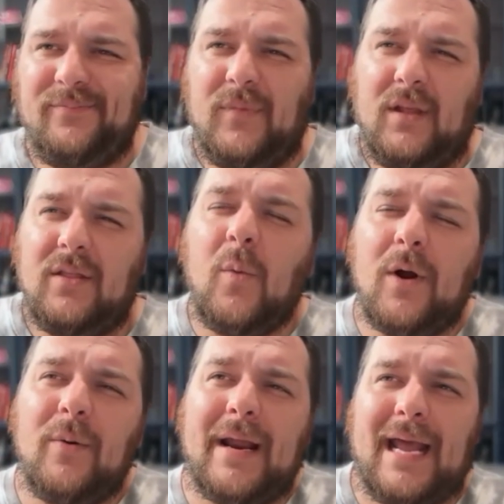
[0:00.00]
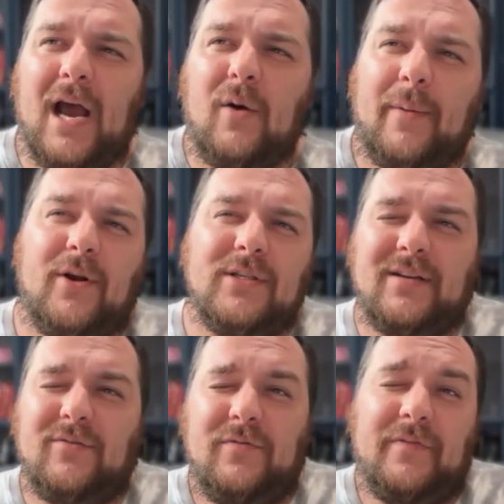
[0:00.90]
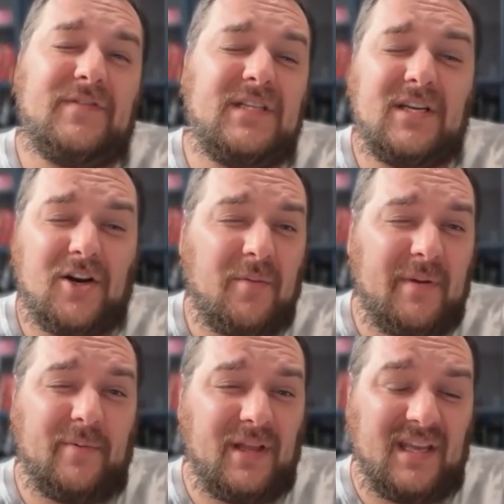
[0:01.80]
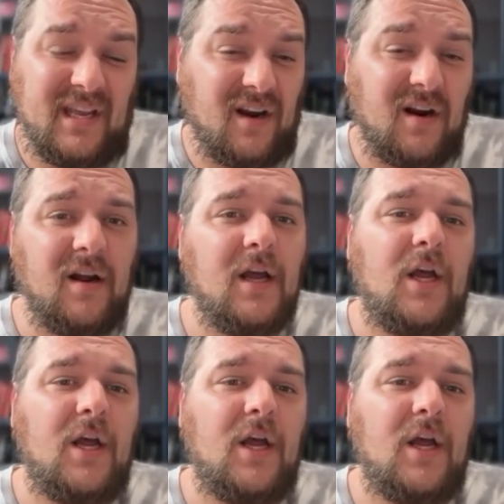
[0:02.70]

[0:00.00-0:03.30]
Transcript: the one right now probably grows like 1,500 people a year,